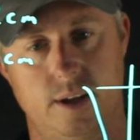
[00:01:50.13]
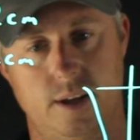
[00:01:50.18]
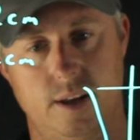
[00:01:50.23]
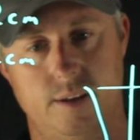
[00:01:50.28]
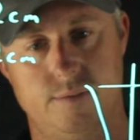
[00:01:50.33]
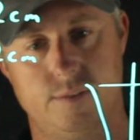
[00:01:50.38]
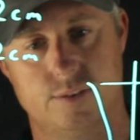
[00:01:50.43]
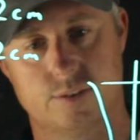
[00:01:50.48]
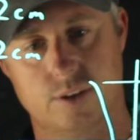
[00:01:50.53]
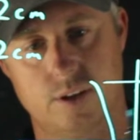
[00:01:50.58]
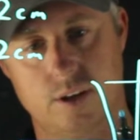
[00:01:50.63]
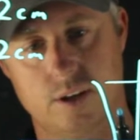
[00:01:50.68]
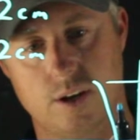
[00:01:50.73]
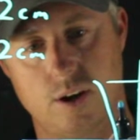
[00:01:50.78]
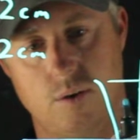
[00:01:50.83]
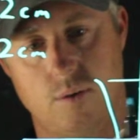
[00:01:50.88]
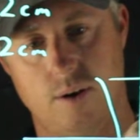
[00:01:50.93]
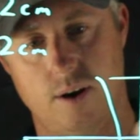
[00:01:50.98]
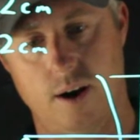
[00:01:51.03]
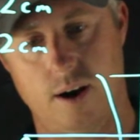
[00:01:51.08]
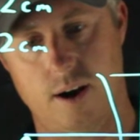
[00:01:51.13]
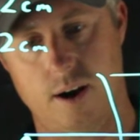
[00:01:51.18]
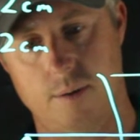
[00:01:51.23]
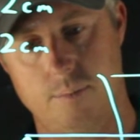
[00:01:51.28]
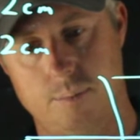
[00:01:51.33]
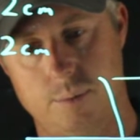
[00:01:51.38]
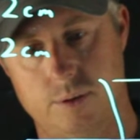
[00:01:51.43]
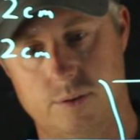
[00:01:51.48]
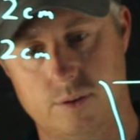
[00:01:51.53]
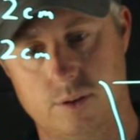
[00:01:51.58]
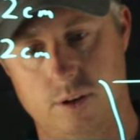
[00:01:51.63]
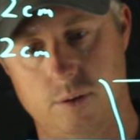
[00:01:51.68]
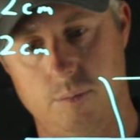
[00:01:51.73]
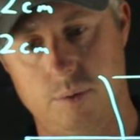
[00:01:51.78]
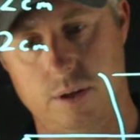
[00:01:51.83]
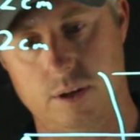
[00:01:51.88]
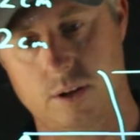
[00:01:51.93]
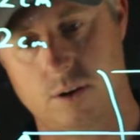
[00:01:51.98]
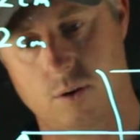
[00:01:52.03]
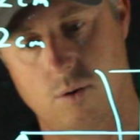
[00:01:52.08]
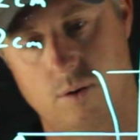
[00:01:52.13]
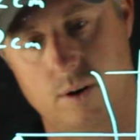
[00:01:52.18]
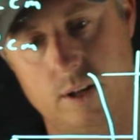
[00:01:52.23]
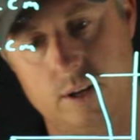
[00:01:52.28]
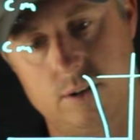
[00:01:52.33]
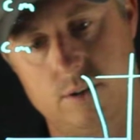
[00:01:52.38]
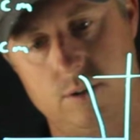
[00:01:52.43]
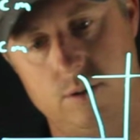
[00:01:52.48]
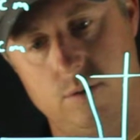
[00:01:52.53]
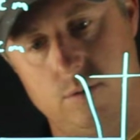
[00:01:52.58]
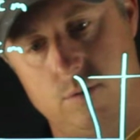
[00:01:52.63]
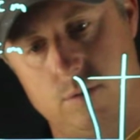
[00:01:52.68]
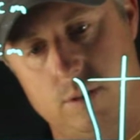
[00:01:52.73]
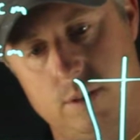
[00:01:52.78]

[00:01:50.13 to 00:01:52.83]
If it's going to go up, it's going to be according to